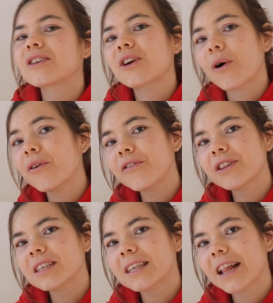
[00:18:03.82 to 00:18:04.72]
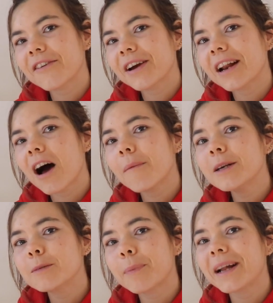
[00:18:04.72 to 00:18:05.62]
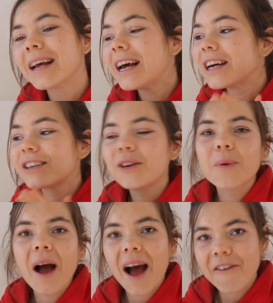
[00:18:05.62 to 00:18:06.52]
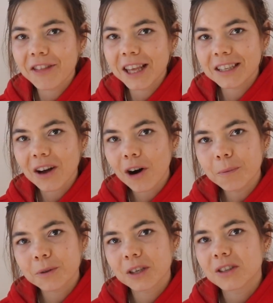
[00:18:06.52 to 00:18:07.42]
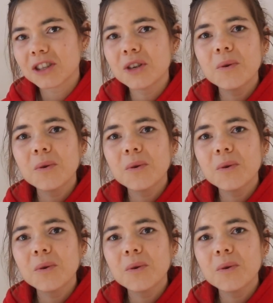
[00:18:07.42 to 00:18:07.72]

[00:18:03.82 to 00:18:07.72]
go for the celery and hummus, but you have these options.